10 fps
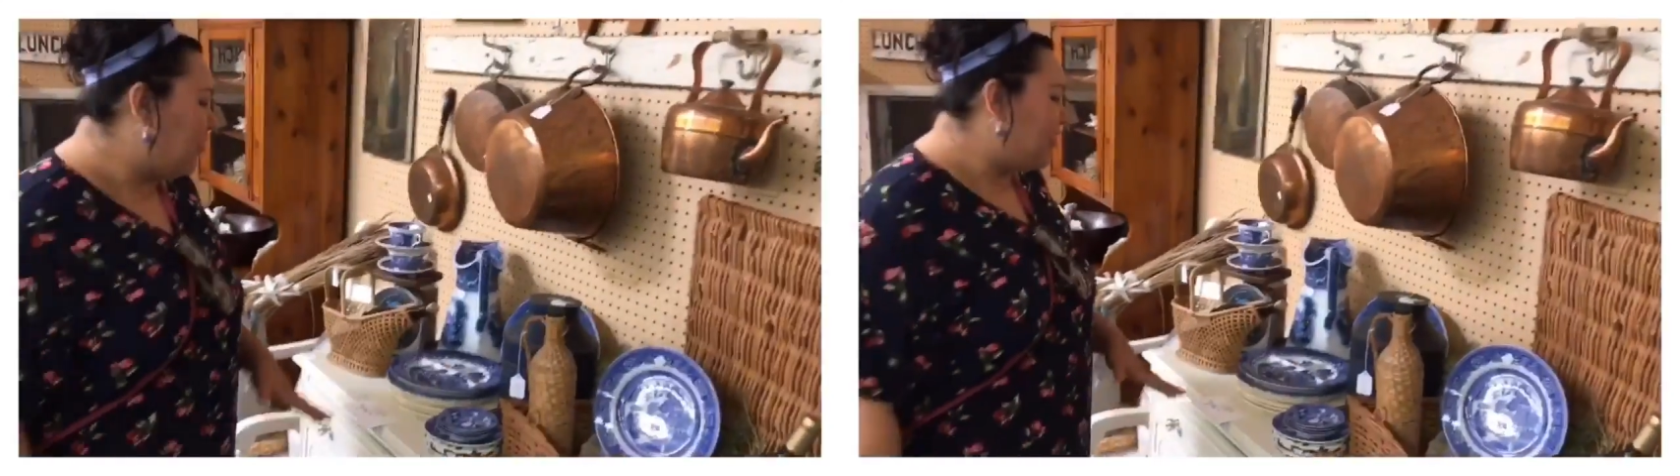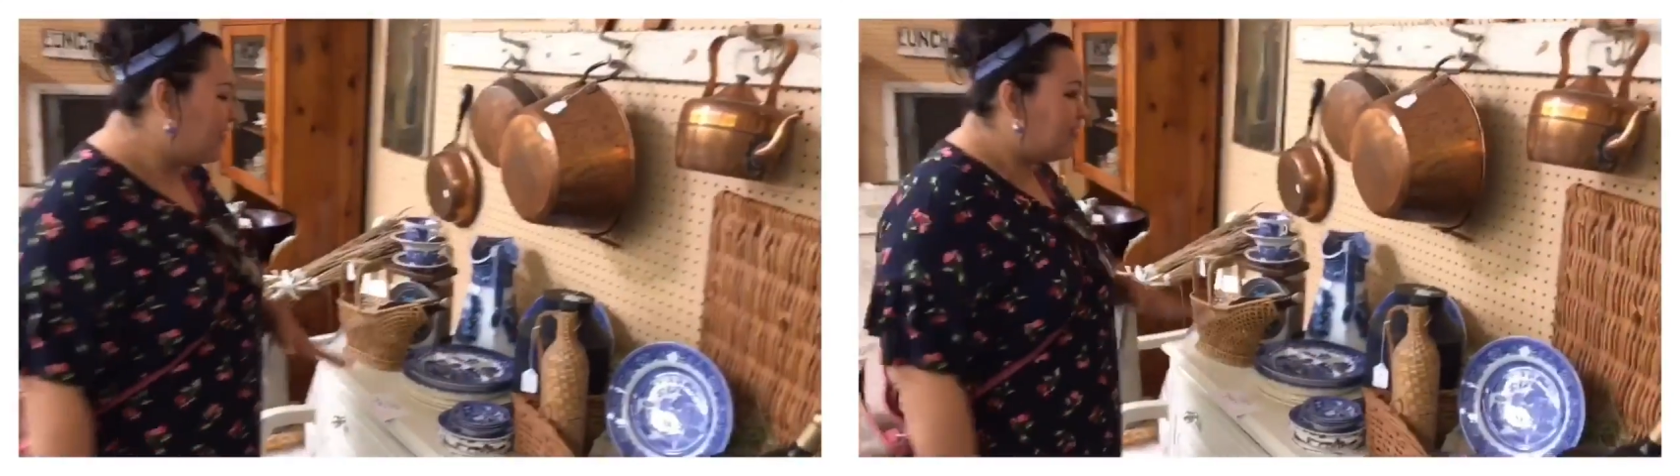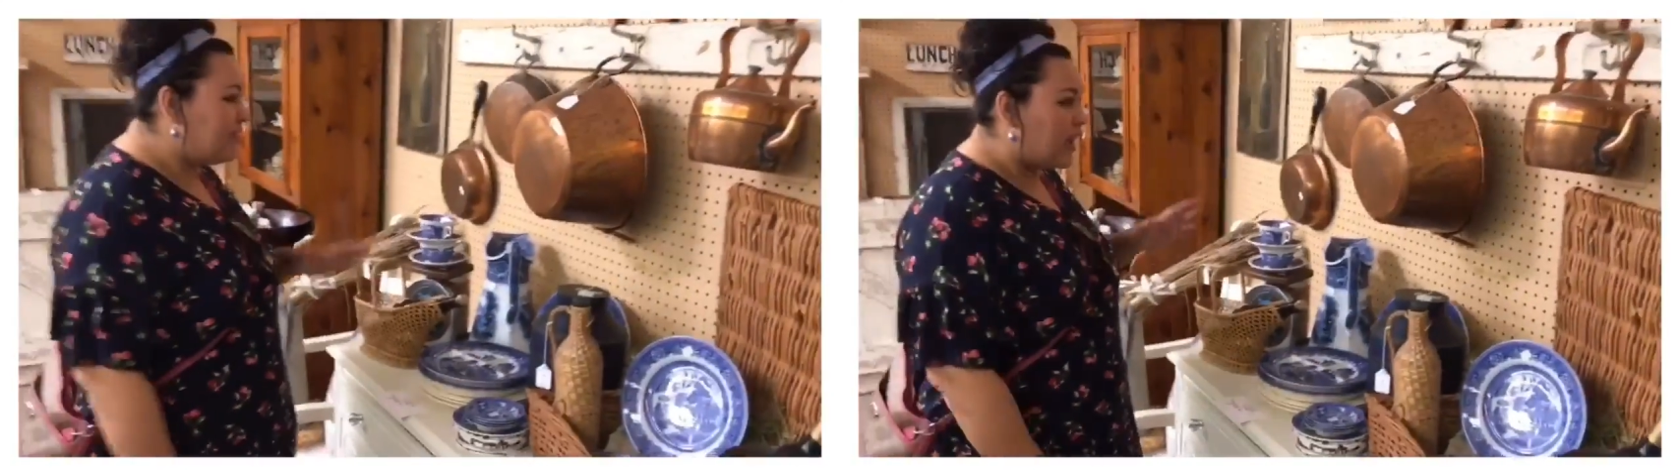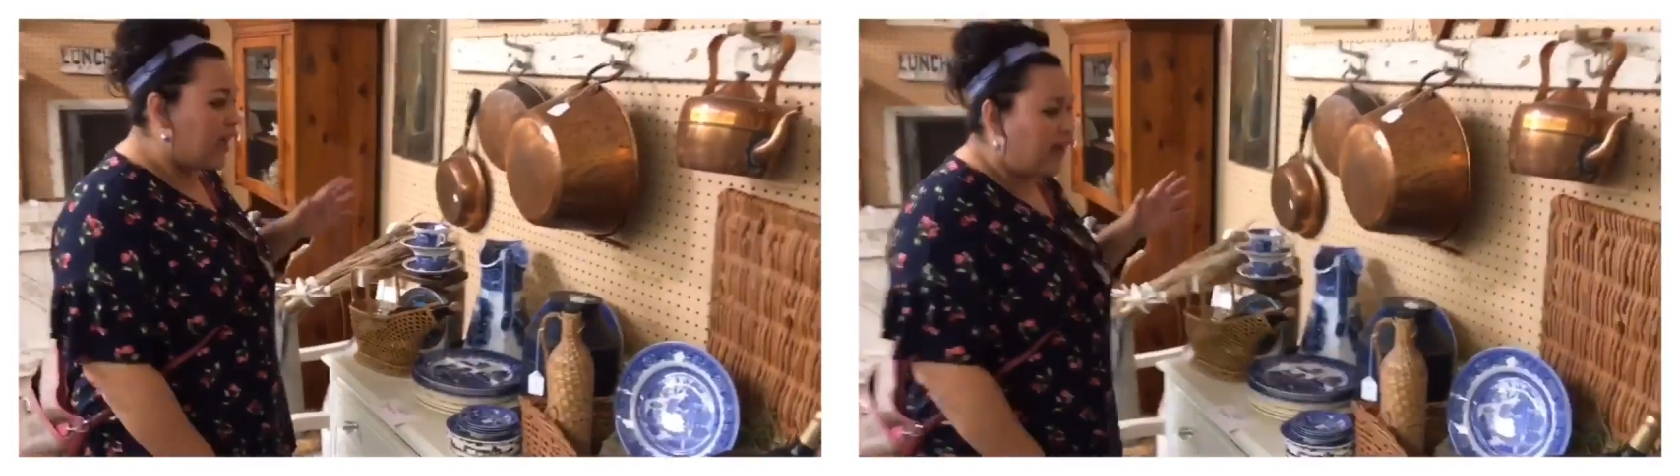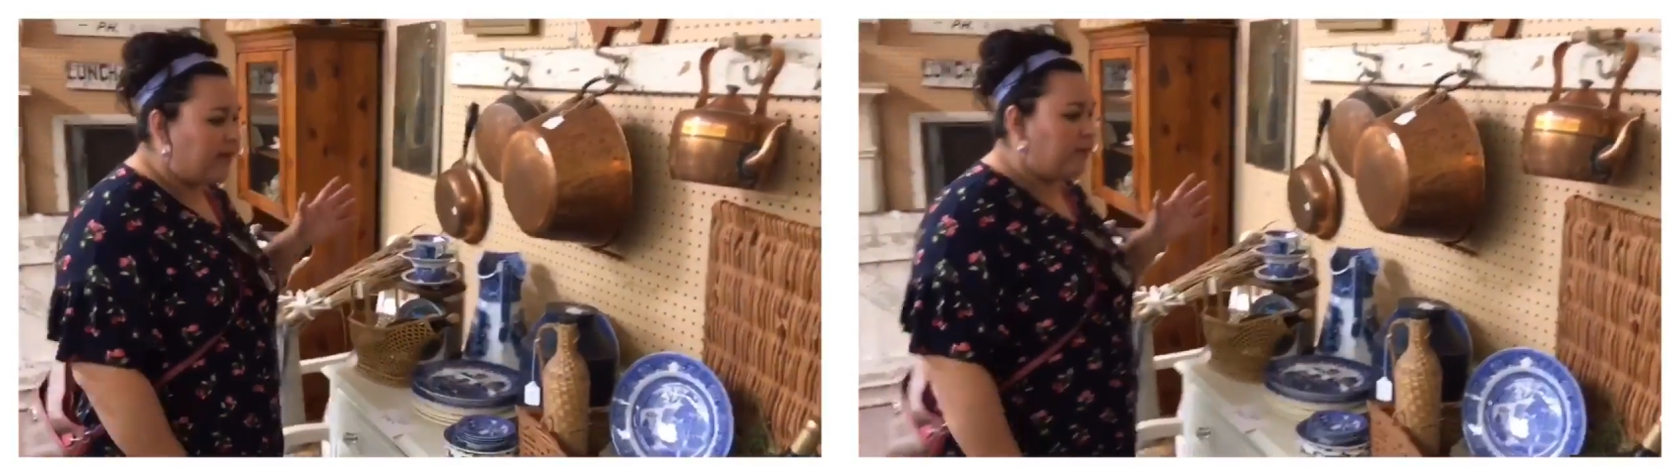that this is set
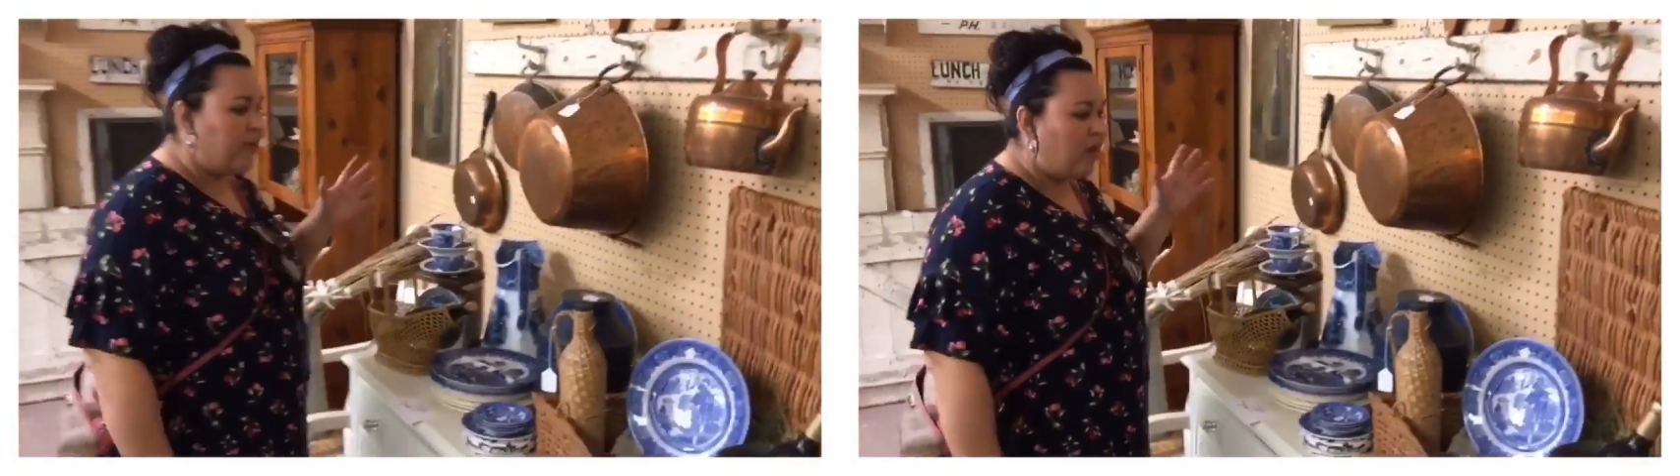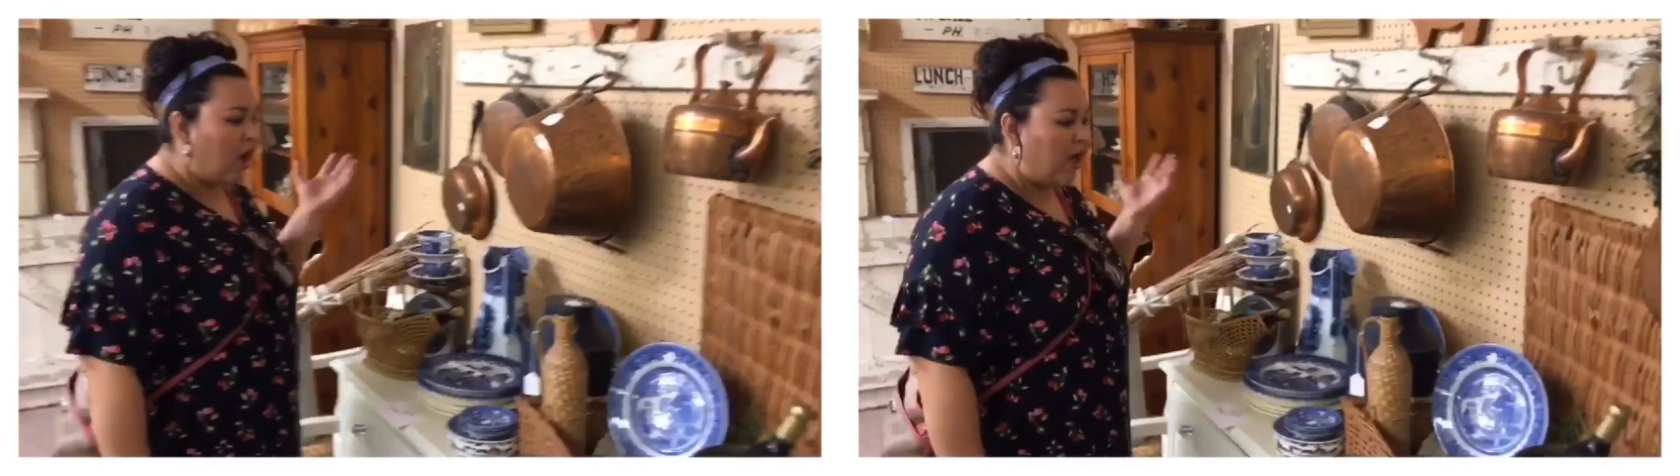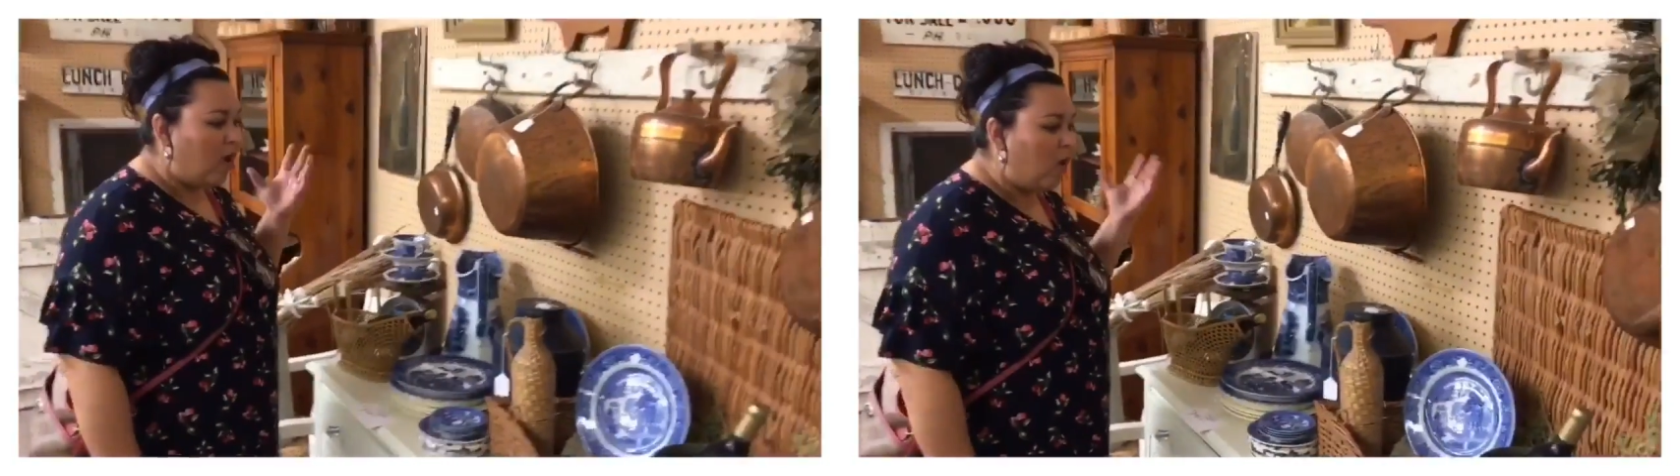up. I